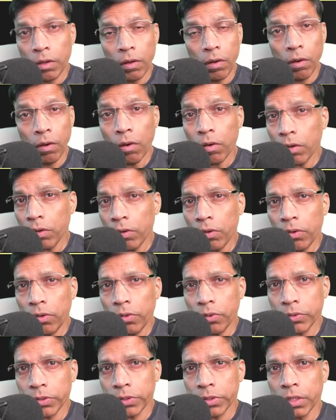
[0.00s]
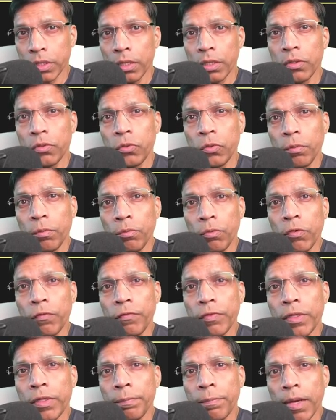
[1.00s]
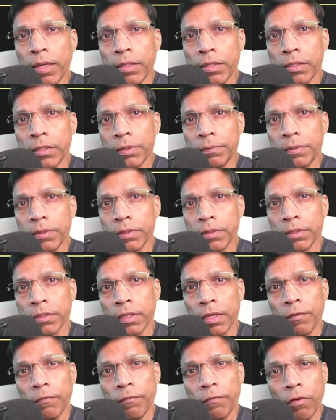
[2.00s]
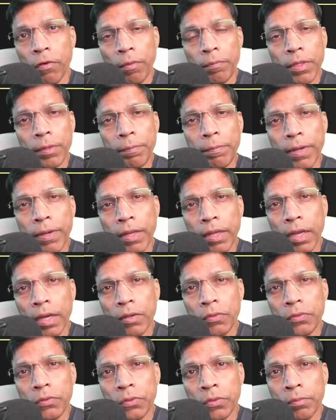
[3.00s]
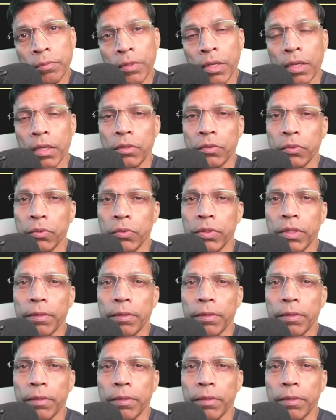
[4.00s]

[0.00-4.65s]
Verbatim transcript: or co-host to move the participants from the breakout room to the